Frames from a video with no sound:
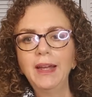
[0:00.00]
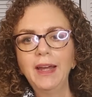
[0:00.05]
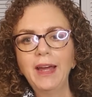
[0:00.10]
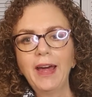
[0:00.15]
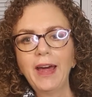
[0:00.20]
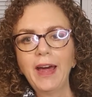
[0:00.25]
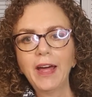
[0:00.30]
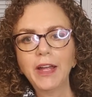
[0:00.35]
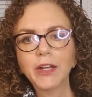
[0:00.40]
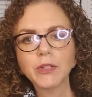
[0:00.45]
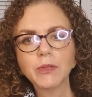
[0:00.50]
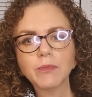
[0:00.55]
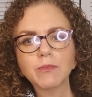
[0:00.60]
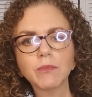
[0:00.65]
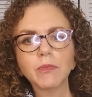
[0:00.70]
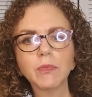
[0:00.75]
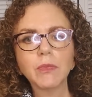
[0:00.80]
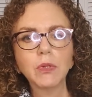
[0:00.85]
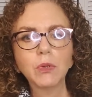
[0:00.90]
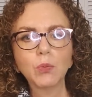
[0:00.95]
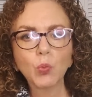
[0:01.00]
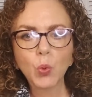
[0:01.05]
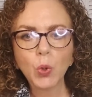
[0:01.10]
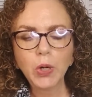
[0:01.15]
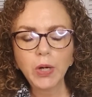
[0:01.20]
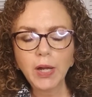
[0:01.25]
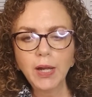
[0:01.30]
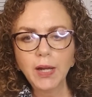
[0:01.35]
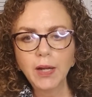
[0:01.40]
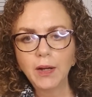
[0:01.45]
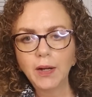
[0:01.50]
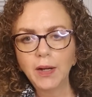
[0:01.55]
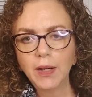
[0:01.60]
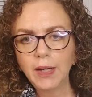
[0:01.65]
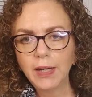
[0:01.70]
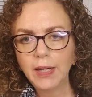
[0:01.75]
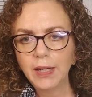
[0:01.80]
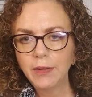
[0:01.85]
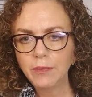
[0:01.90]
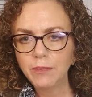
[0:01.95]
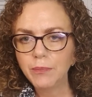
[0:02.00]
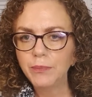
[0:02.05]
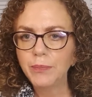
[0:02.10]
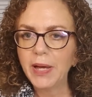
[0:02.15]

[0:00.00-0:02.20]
at working on